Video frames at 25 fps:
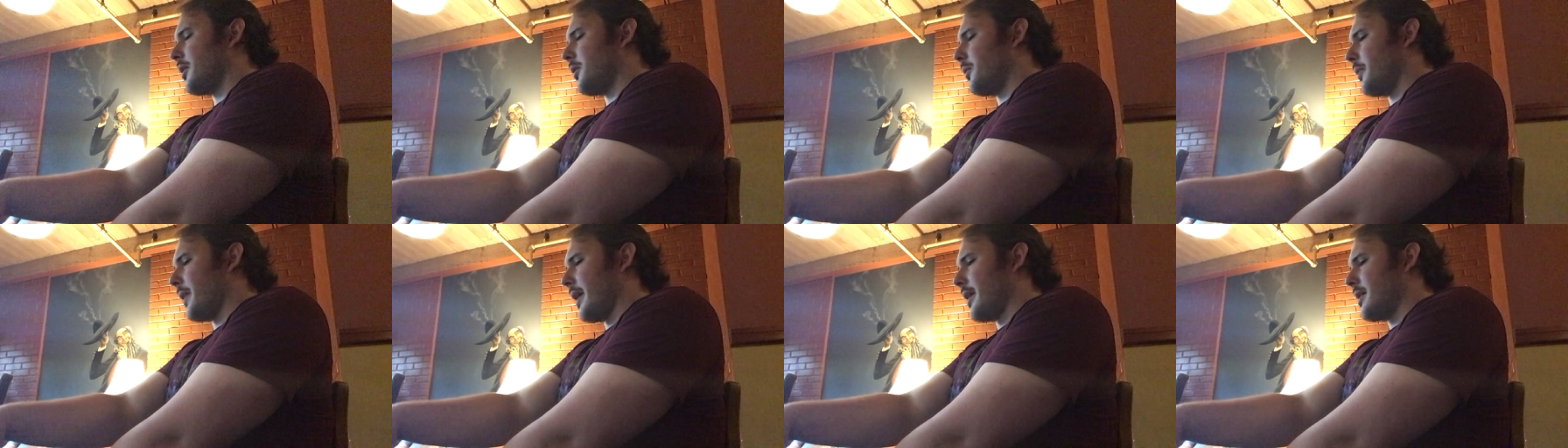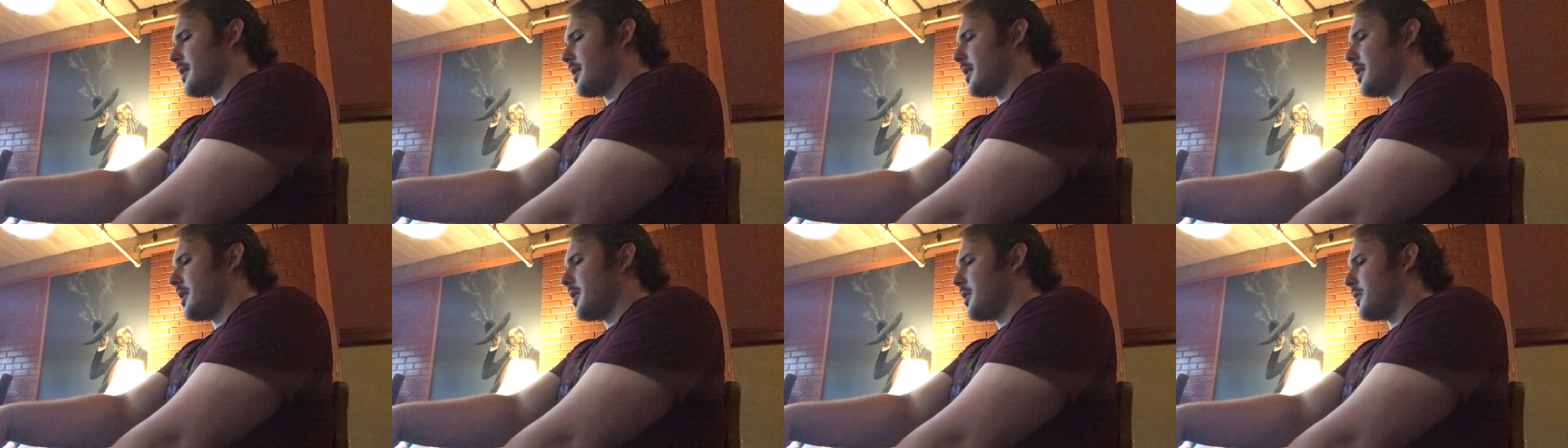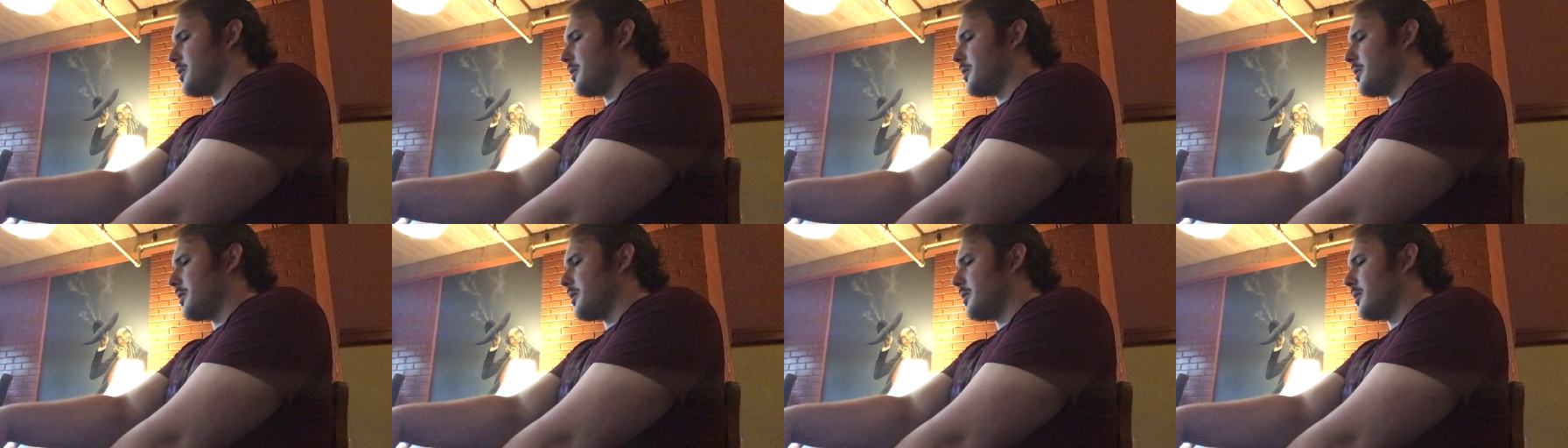the ways that
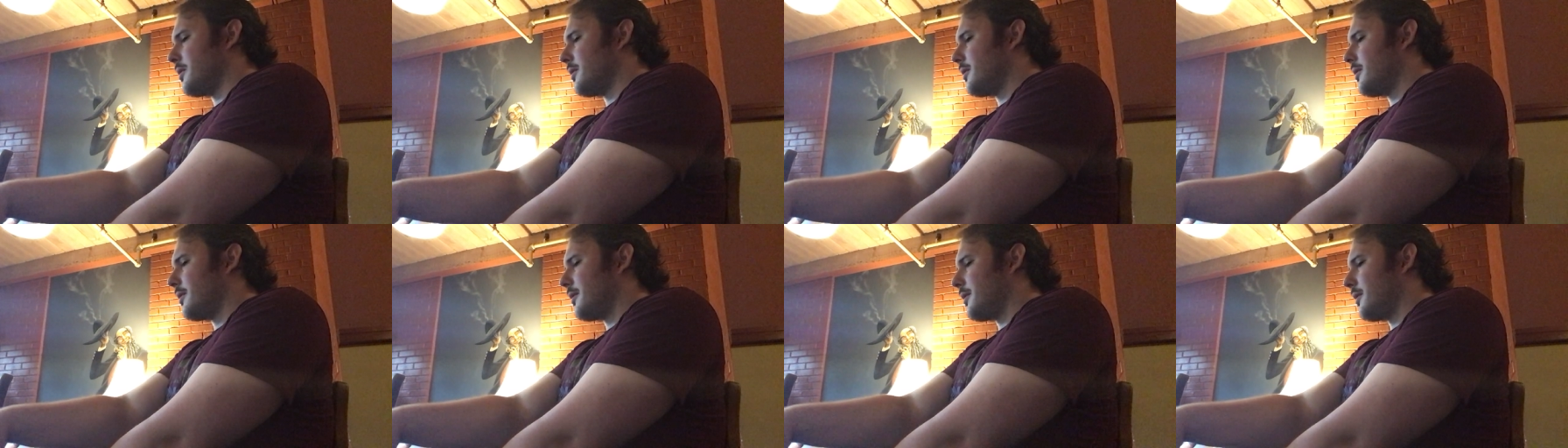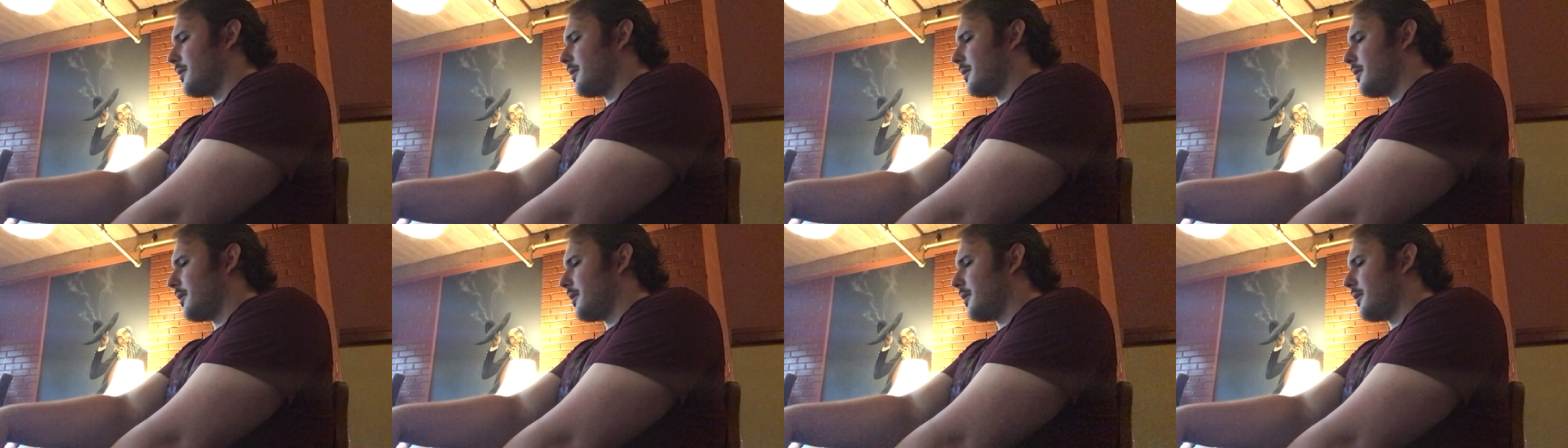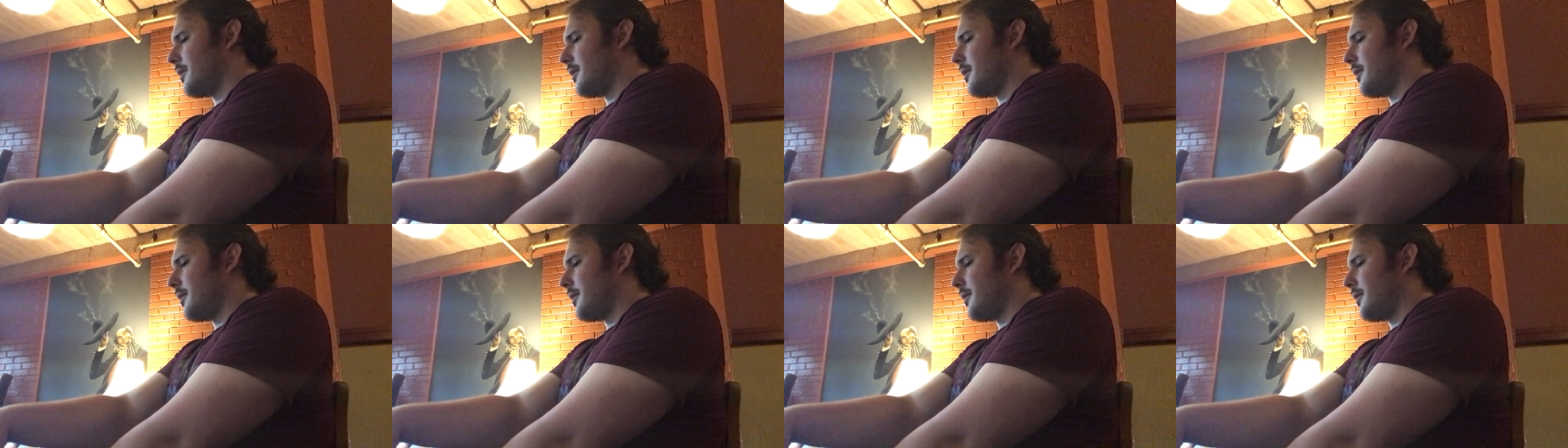you
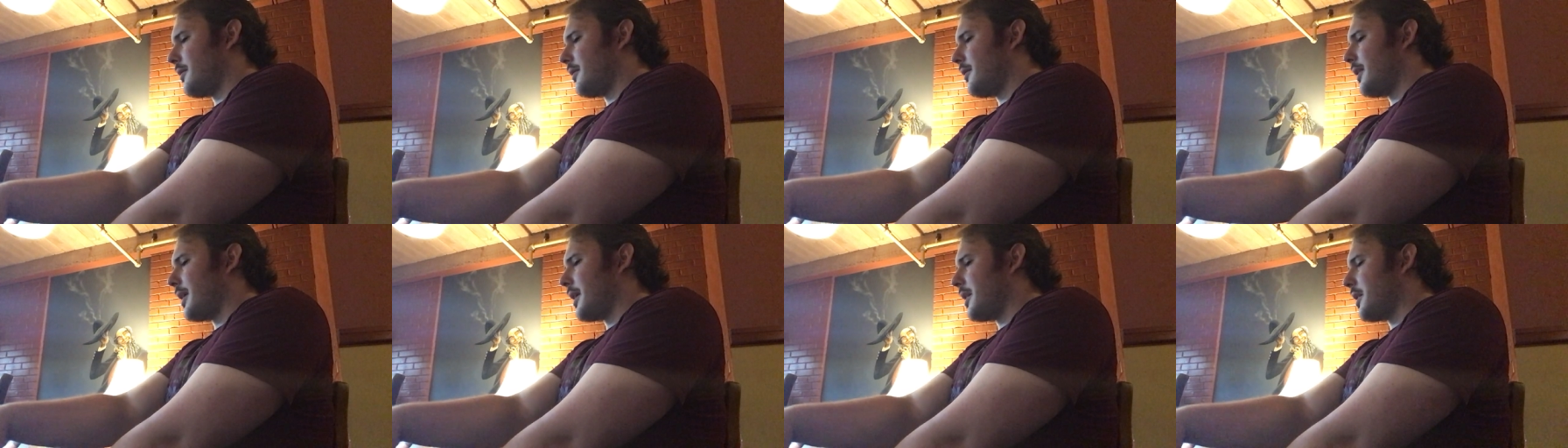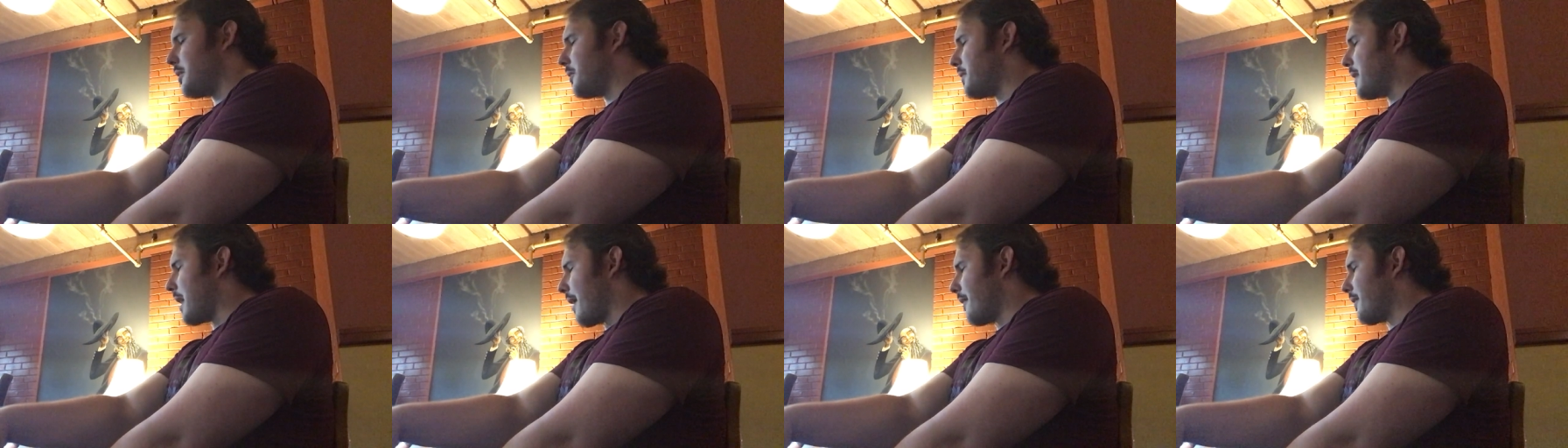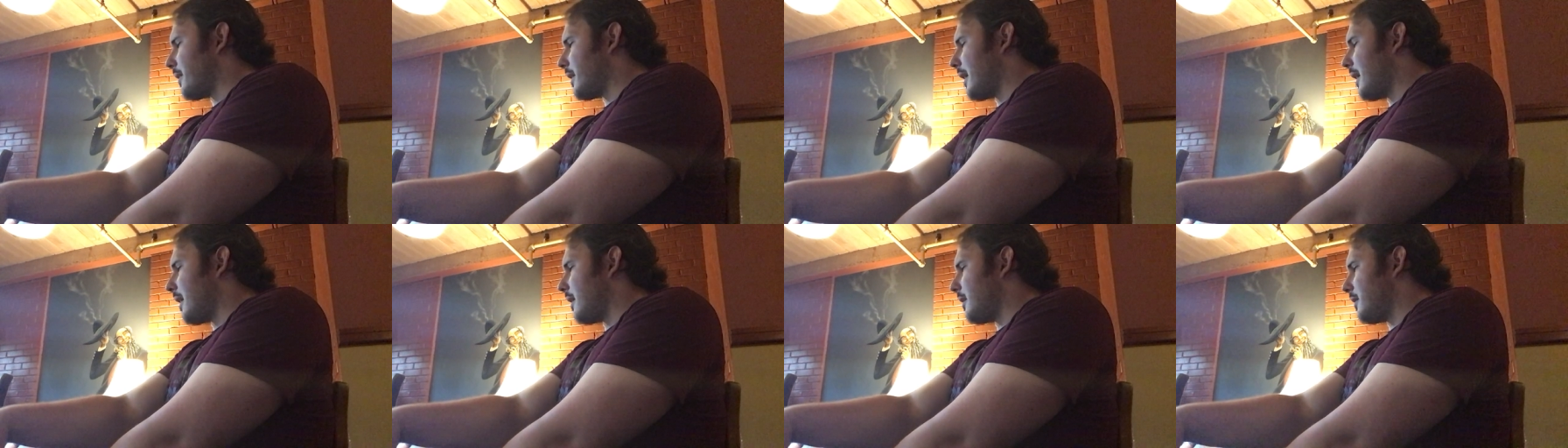that you
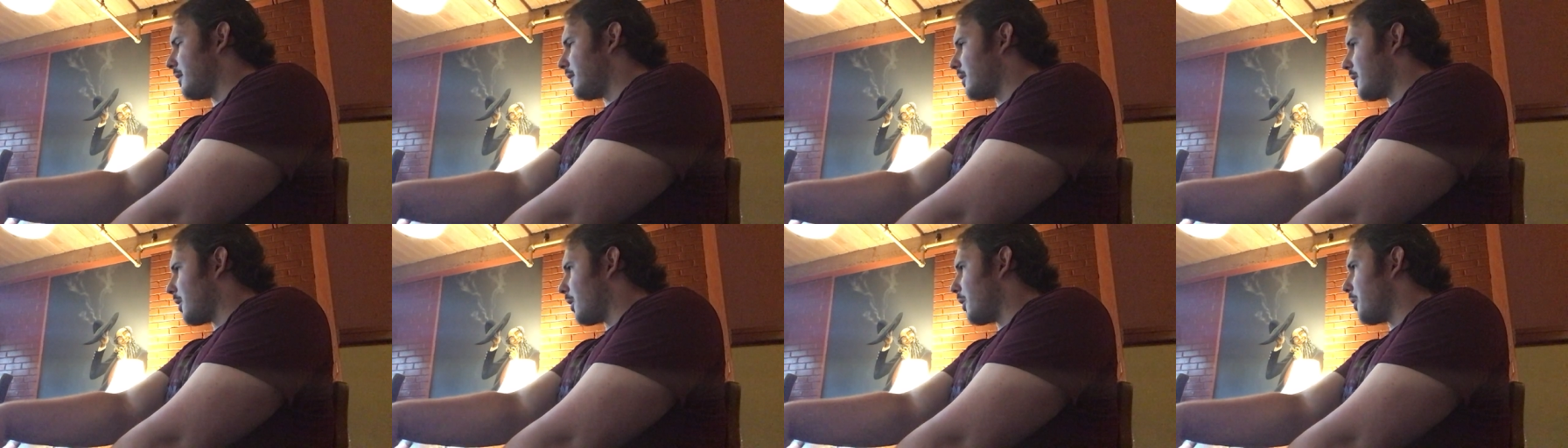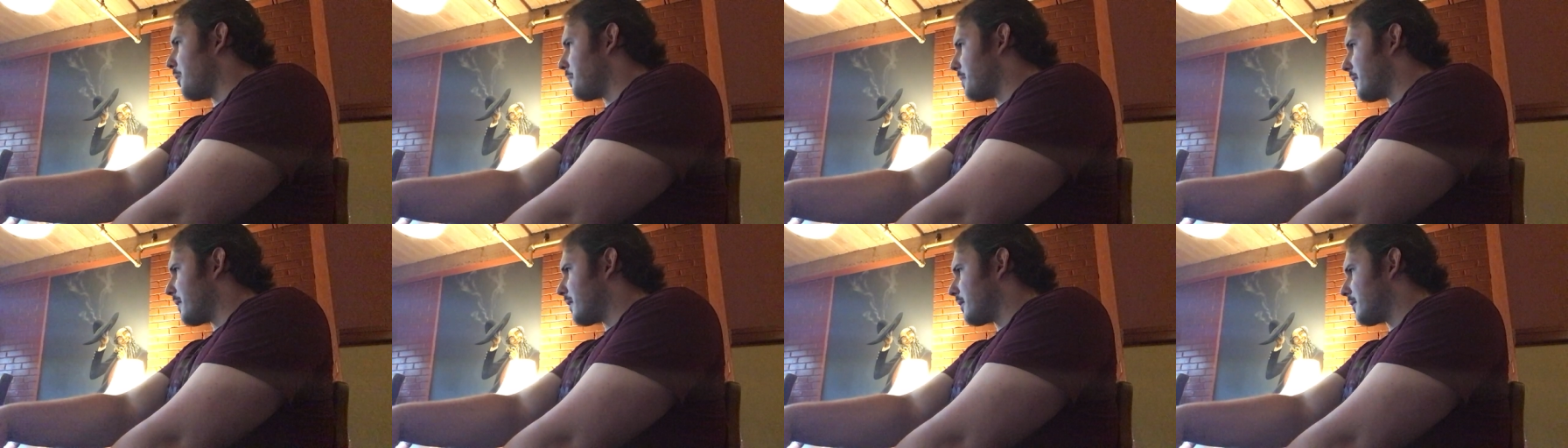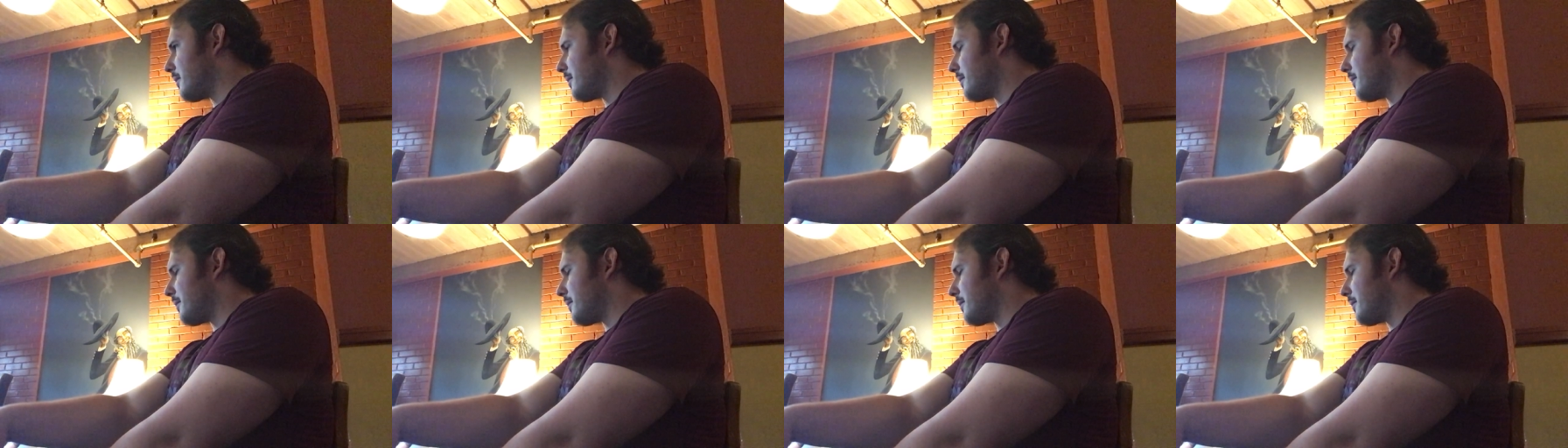navigate and cope